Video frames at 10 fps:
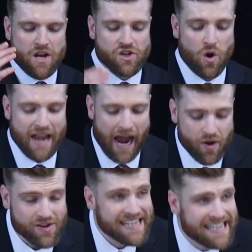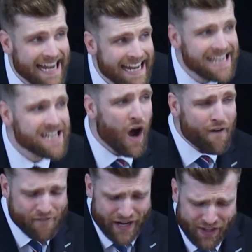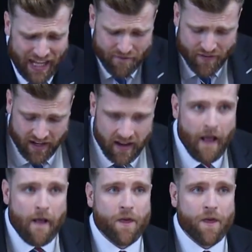So now your sins are forgiven,